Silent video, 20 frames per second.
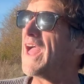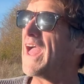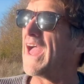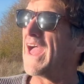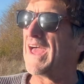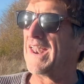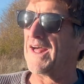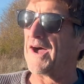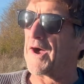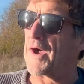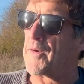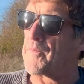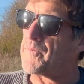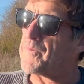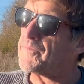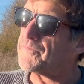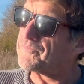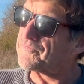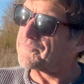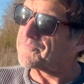
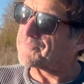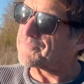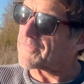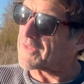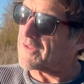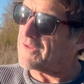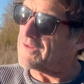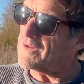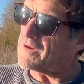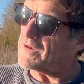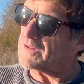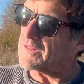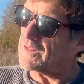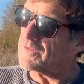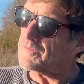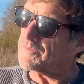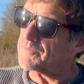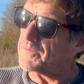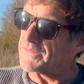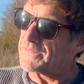And
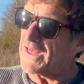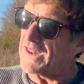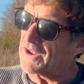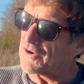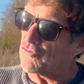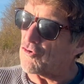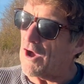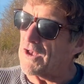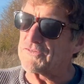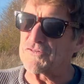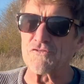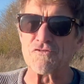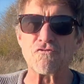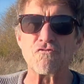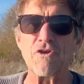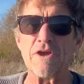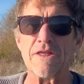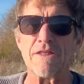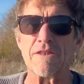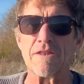but then across the
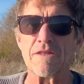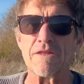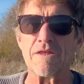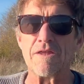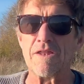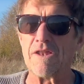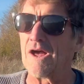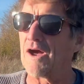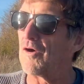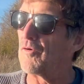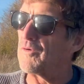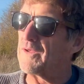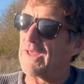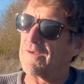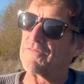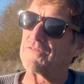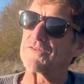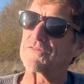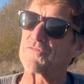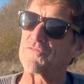street, we
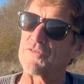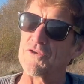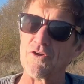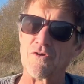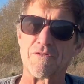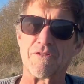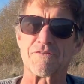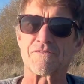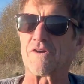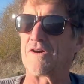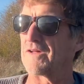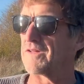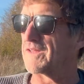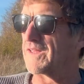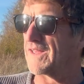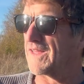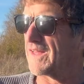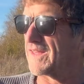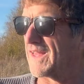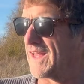have this view, and
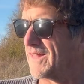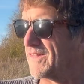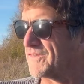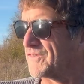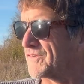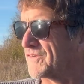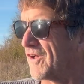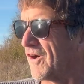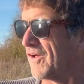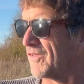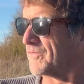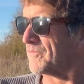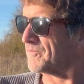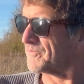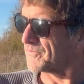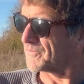this is called